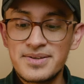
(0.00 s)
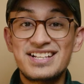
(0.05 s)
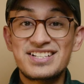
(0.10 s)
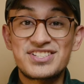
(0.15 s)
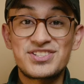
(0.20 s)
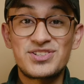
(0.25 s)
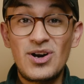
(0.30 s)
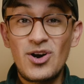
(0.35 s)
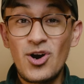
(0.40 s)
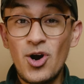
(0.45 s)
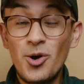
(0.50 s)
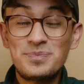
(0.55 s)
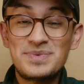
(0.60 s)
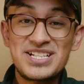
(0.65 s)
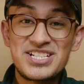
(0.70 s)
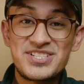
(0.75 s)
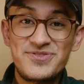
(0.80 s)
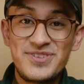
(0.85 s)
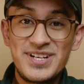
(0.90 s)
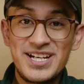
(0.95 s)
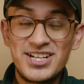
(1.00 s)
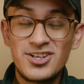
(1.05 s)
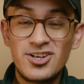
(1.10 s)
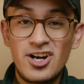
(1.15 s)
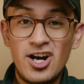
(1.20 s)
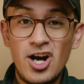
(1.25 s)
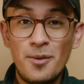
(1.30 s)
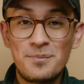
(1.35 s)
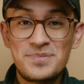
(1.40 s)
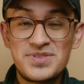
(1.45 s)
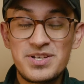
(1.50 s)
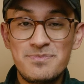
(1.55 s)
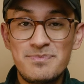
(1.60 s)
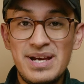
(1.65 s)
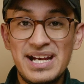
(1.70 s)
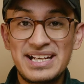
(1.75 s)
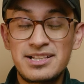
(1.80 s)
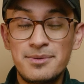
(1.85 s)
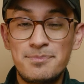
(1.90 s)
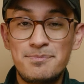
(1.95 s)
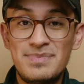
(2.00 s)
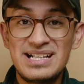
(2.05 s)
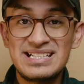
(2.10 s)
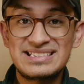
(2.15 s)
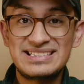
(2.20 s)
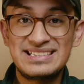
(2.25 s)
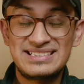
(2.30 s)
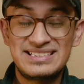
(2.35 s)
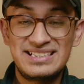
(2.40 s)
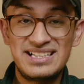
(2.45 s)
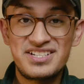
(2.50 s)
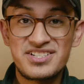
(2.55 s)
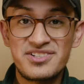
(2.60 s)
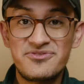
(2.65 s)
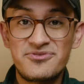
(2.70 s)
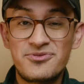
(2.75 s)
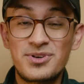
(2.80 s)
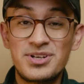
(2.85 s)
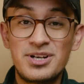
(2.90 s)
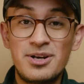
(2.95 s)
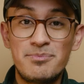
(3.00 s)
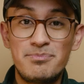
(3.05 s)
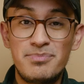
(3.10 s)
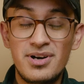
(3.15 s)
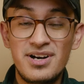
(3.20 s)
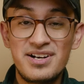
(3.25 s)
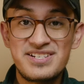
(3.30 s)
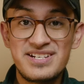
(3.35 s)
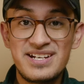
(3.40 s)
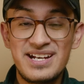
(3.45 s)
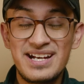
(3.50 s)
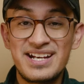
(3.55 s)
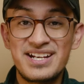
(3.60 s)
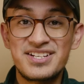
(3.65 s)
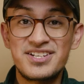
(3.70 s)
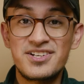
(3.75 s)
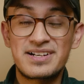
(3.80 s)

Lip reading: So I hope this video helps you make the best decision for your budget,